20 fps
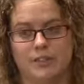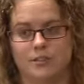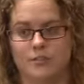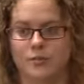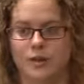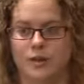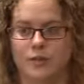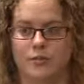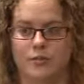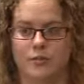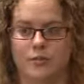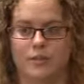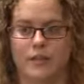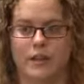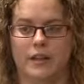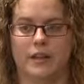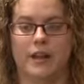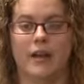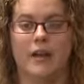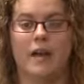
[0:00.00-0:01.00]
to
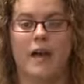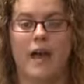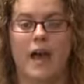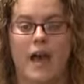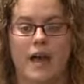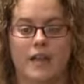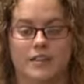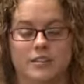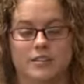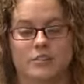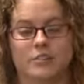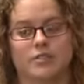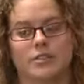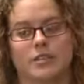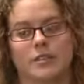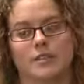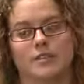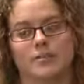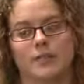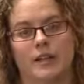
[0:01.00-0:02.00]
2015 as
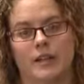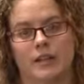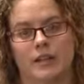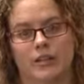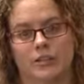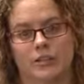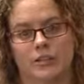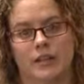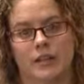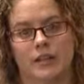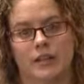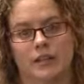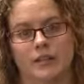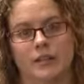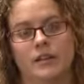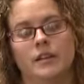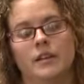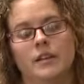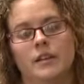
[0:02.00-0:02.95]
contracts are renegotiated.